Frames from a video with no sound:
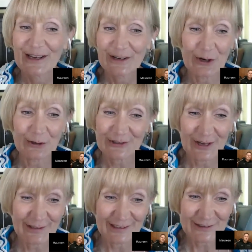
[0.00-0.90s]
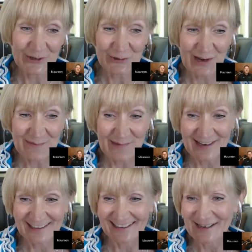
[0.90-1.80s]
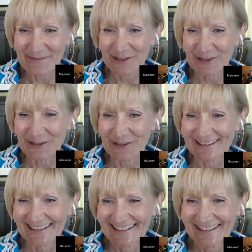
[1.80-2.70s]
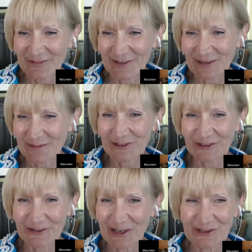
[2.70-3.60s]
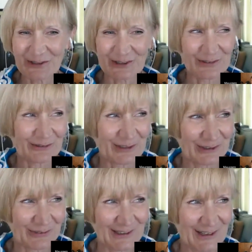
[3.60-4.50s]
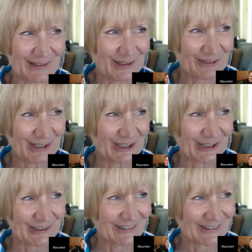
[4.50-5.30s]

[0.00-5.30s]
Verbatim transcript: Coach is all in, Coach Weidenbach, and I am too. And as far as I'm concerned, we can do this for the rest of our lives every year.